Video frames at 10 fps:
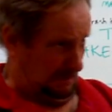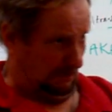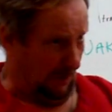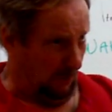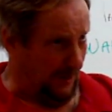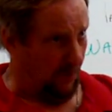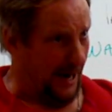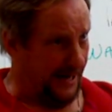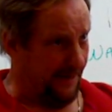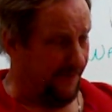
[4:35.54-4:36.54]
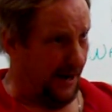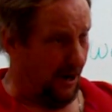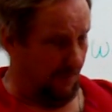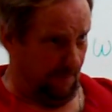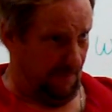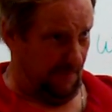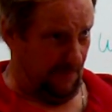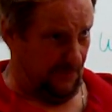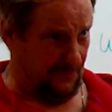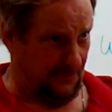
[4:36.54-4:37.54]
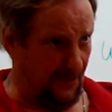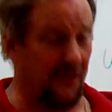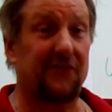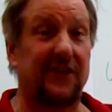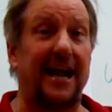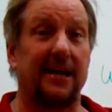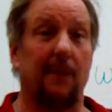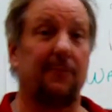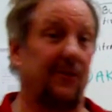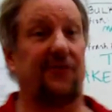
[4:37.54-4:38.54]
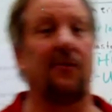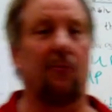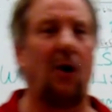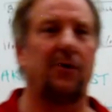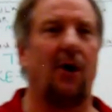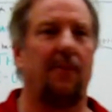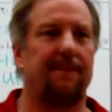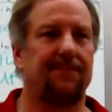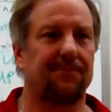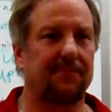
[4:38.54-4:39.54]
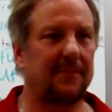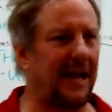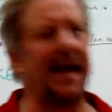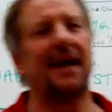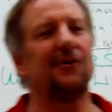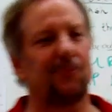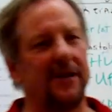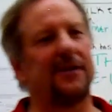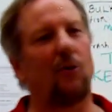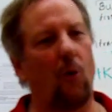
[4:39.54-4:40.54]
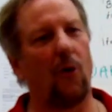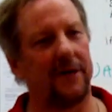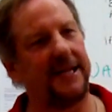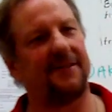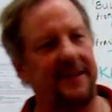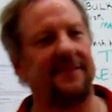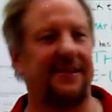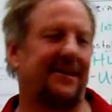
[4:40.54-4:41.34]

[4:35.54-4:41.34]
But we went in there to the stadium to see the rodeo. And it's pretty cool, neat seeing these